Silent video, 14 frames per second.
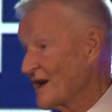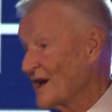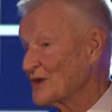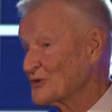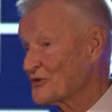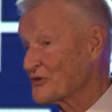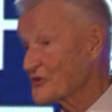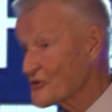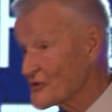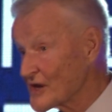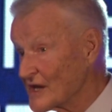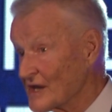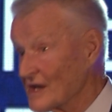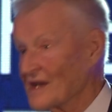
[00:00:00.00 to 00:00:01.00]
and
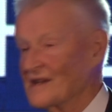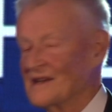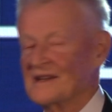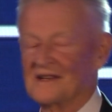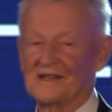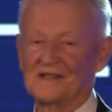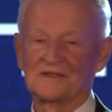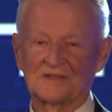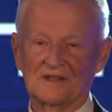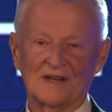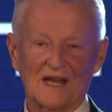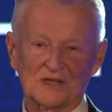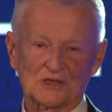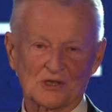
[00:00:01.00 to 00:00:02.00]
free
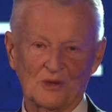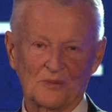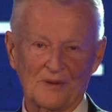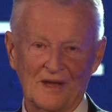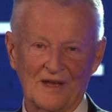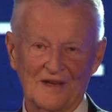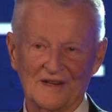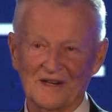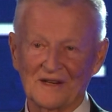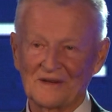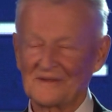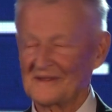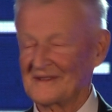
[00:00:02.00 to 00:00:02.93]
international player.